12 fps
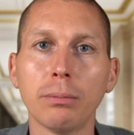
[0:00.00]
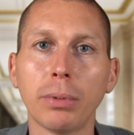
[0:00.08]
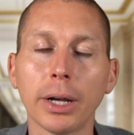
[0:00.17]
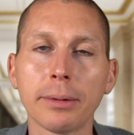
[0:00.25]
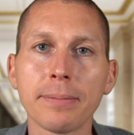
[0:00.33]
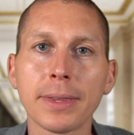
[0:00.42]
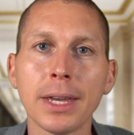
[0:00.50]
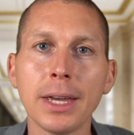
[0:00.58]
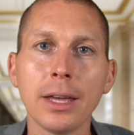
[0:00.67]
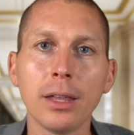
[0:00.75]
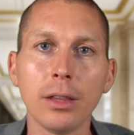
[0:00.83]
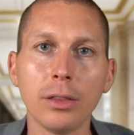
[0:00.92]
but
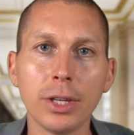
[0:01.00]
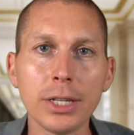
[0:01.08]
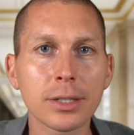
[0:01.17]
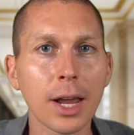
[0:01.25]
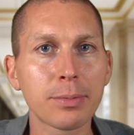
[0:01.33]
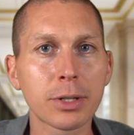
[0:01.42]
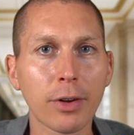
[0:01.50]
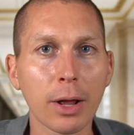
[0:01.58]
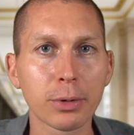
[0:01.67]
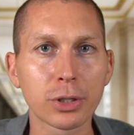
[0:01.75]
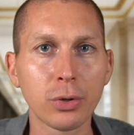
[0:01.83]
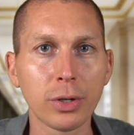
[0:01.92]
these types of
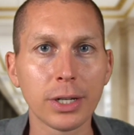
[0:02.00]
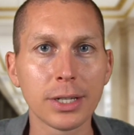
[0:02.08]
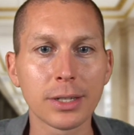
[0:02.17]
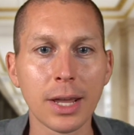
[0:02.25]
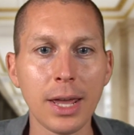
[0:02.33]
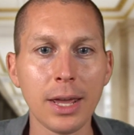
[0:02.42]
opportunities,